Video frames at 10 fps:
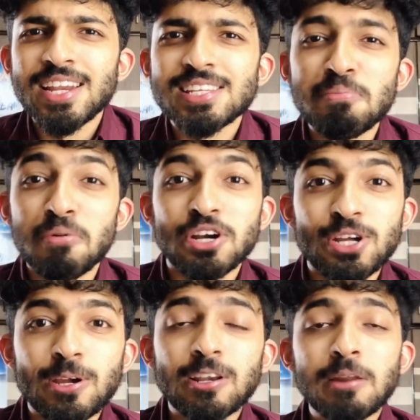is a
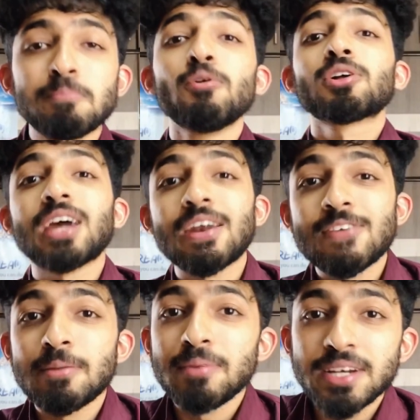particular book that
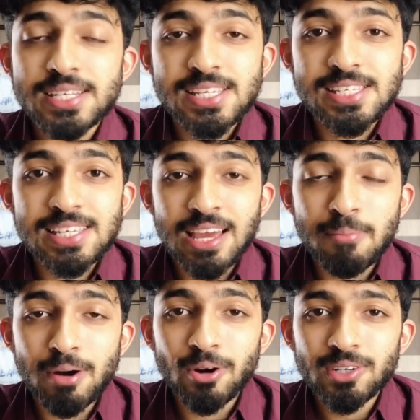we'll be discussing
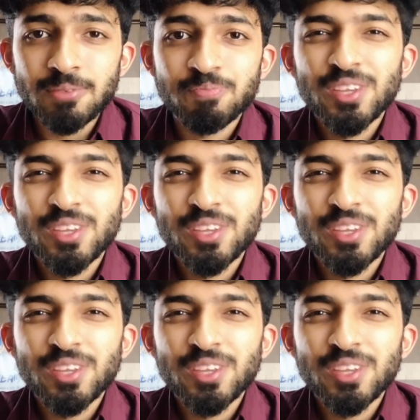about.